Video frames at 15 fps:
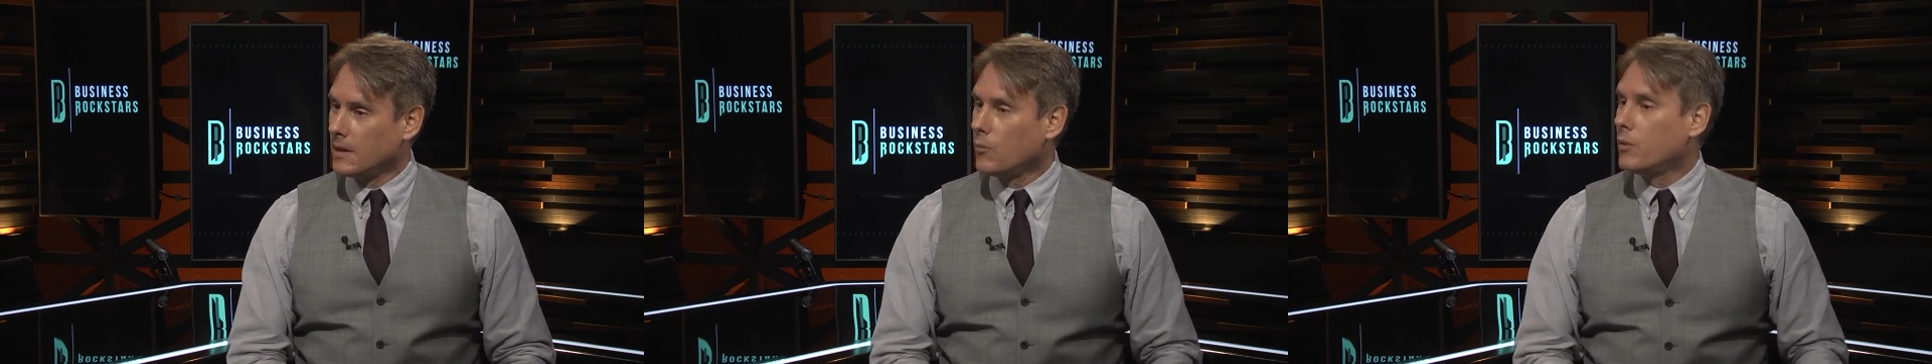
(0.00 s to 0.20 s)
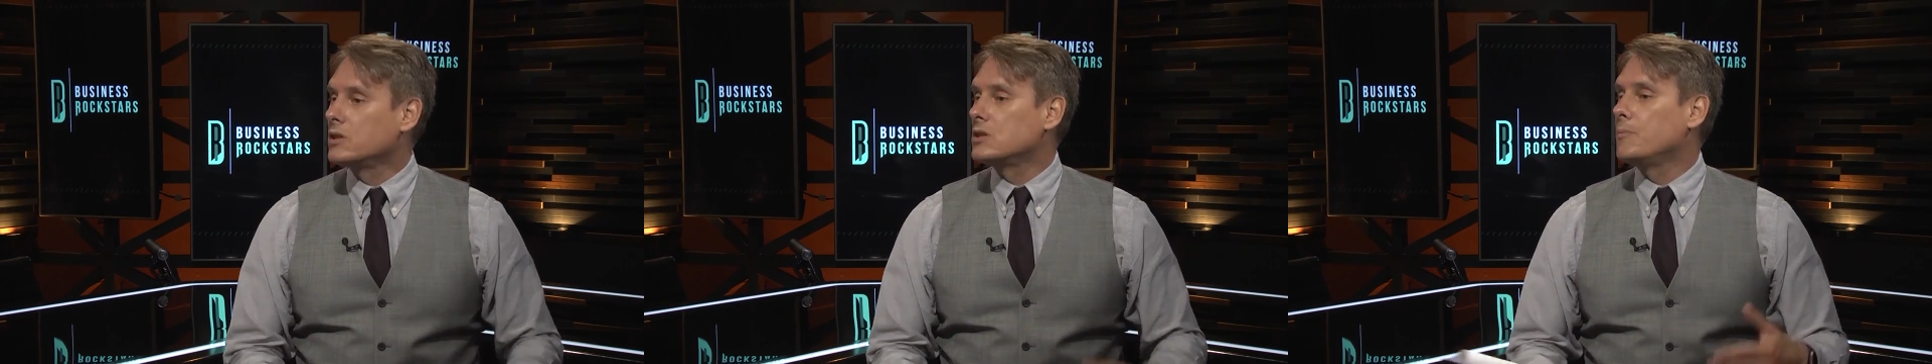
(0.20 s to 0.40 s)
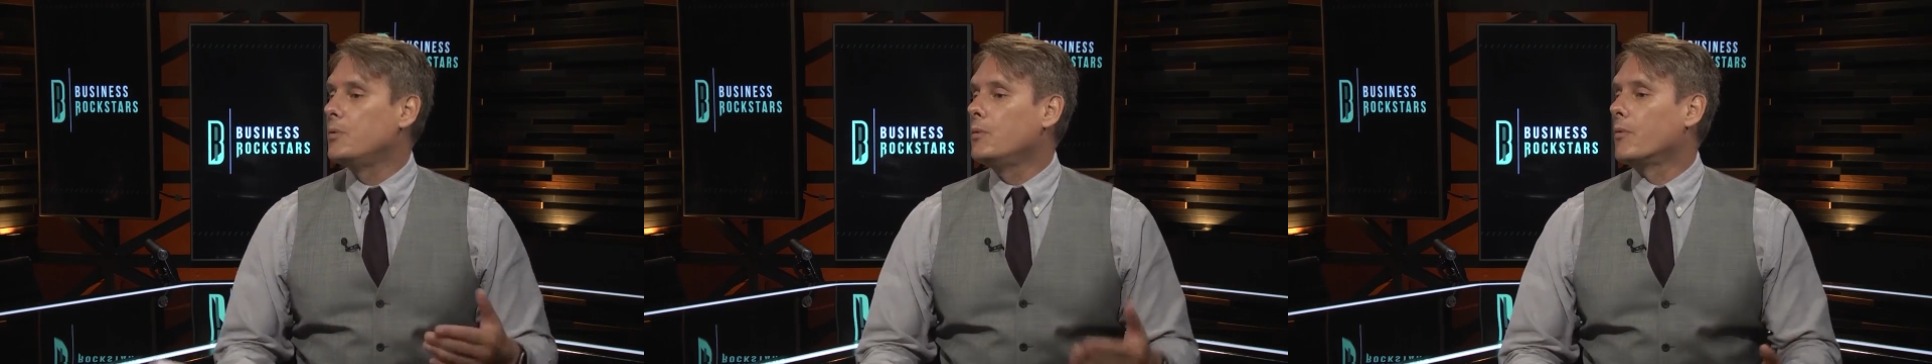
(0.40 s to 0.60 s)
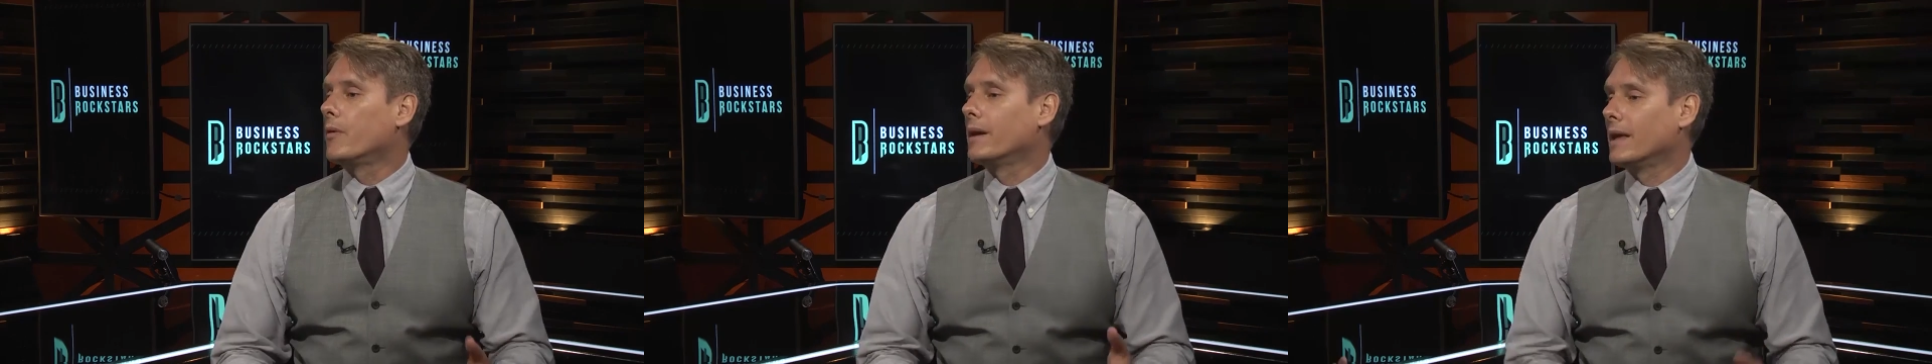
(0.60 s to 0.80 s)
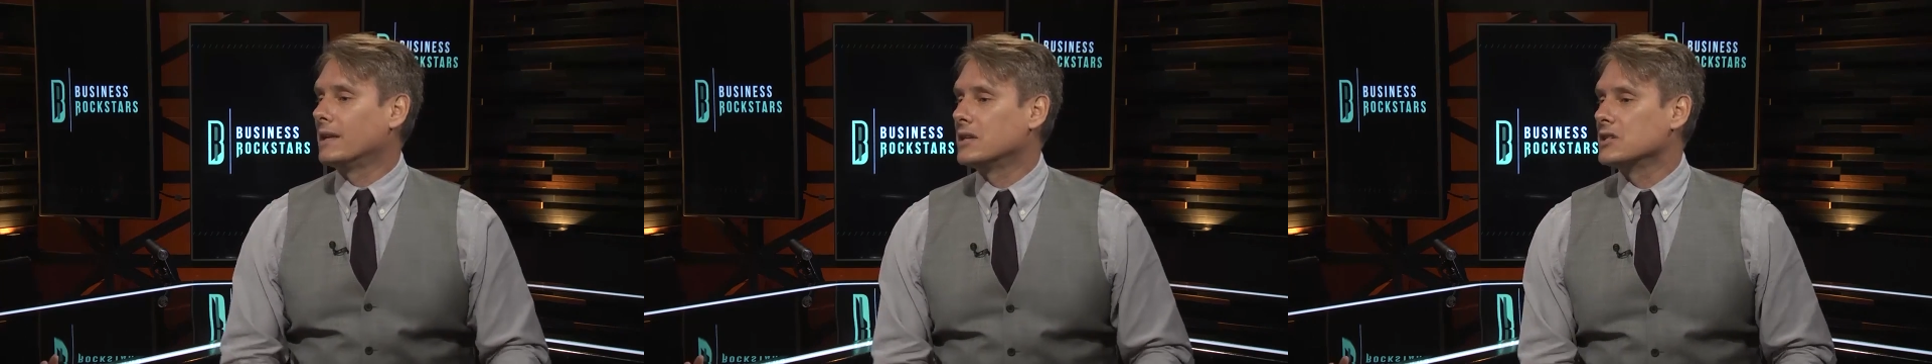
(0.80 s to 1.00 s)
What's a
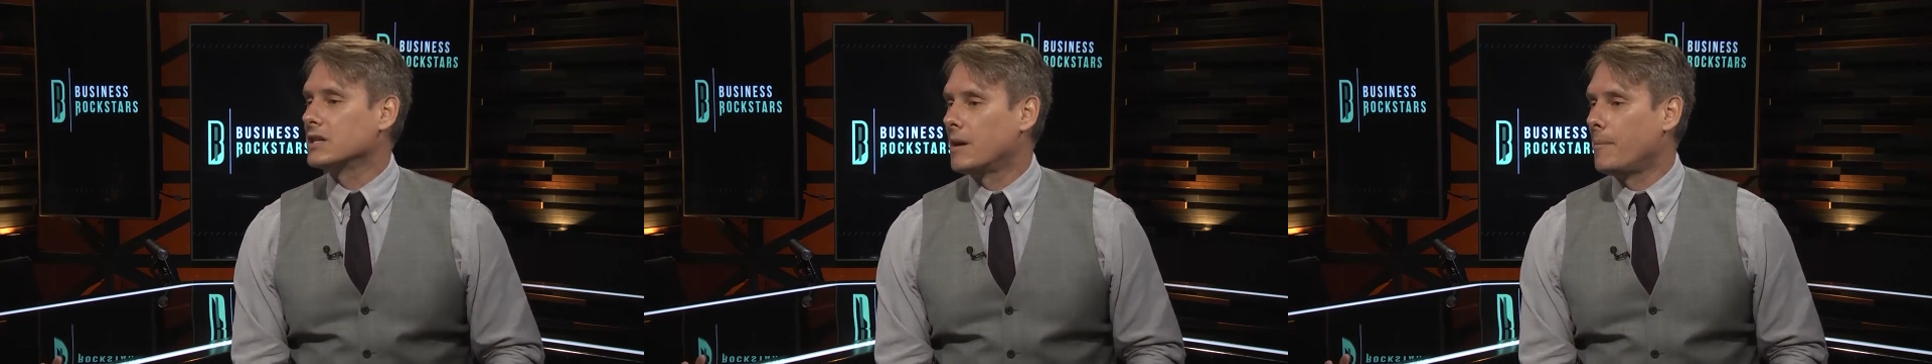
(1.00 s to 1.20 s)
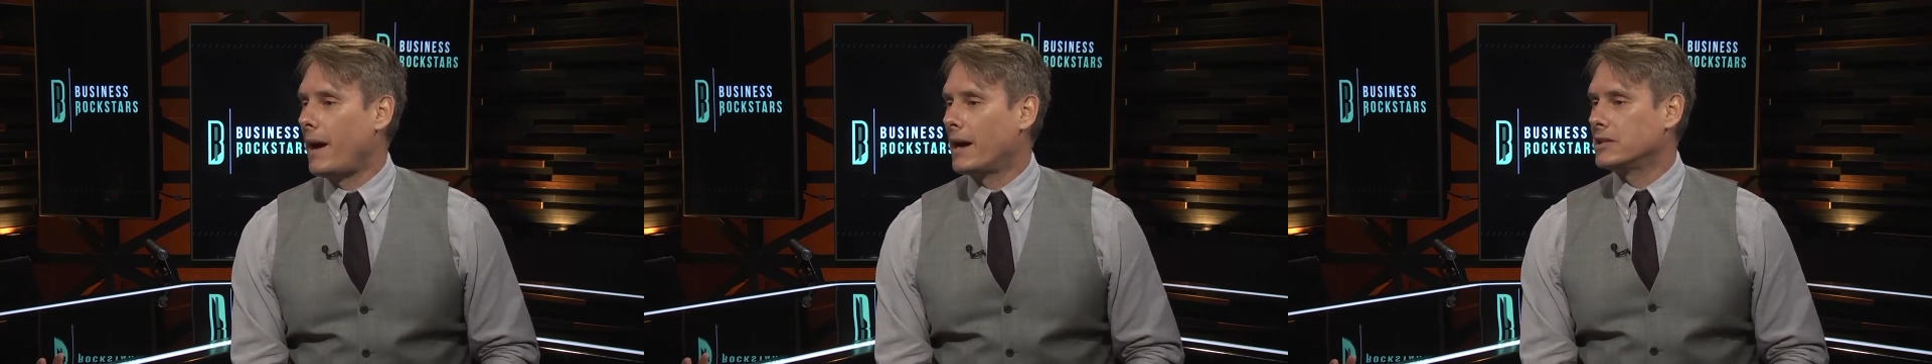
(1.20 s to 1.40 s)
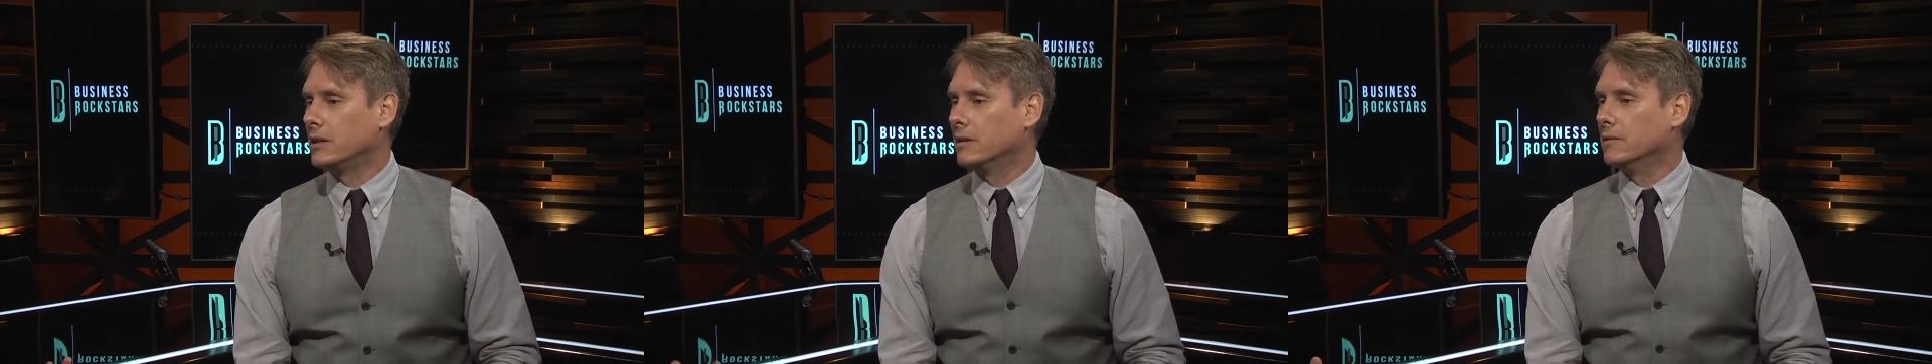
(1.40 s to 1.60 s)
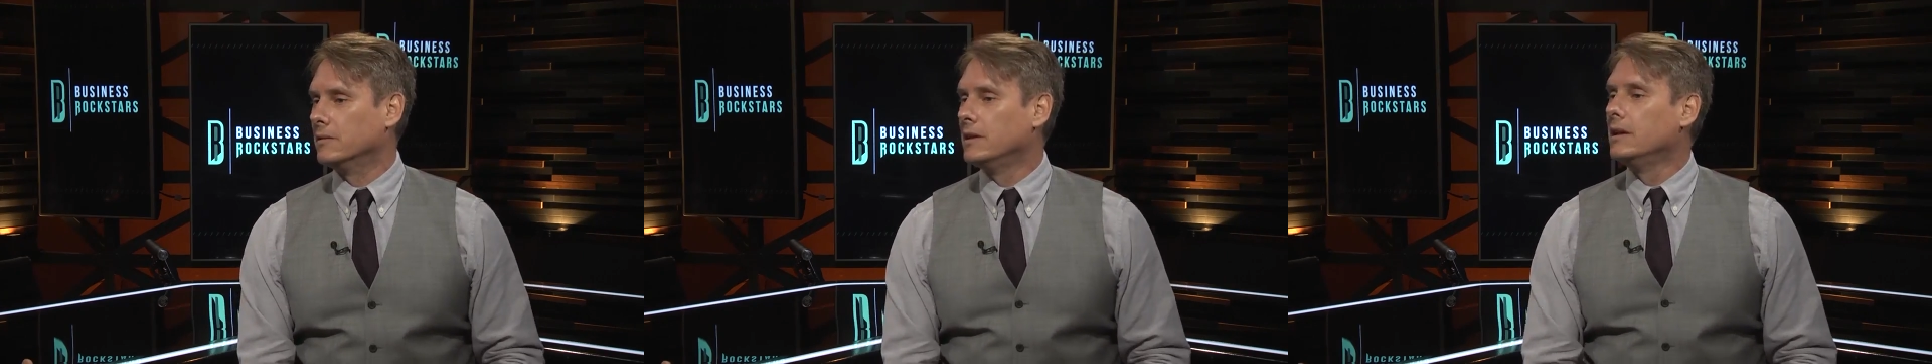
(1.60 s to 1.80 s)
boomerang that doesn't come back to you?